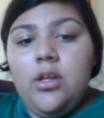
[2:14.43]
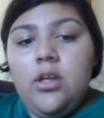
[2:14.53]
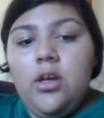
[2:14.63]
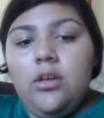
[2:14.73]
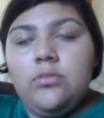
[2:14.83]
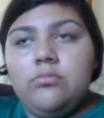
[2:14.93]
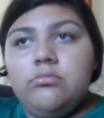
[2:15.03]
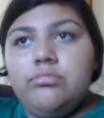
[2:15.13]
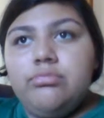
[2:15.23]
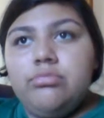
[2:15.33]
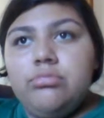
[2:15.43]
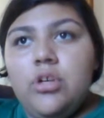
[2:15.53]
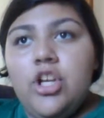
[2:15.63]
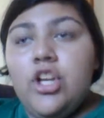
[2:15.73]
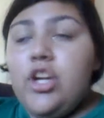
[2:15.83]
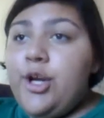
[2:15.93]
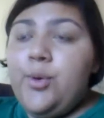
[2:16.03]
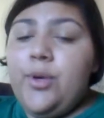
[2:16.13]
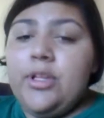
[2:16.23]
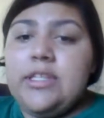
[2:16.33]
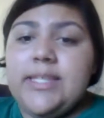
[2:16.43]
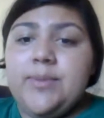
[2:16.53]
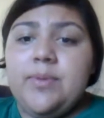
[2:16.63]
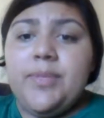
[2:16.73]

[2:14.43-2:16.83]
You're not gonna want this to be the